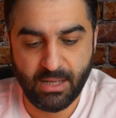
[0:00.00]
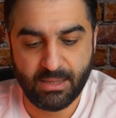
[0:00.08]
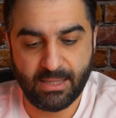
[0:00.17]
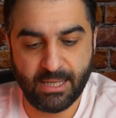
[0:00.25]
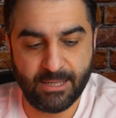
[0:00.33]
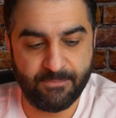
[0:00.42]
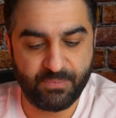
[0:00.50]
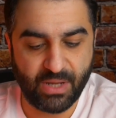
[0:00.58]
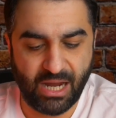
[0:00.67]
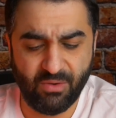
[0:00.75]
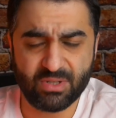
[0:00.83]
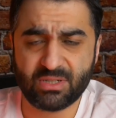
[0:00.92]
Then
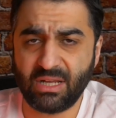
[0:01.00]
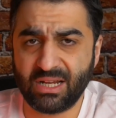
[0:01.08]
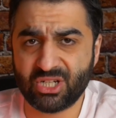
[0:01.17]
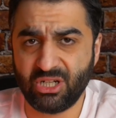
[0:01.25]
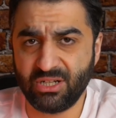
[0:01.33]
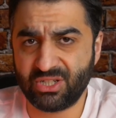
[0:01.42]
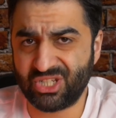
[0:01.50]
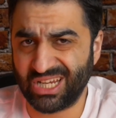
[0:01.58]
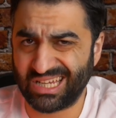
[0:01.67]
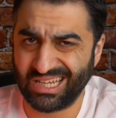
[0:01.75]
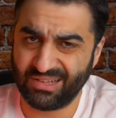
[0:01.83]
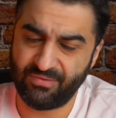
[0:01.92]
I was actually
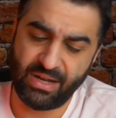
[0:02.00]
checking,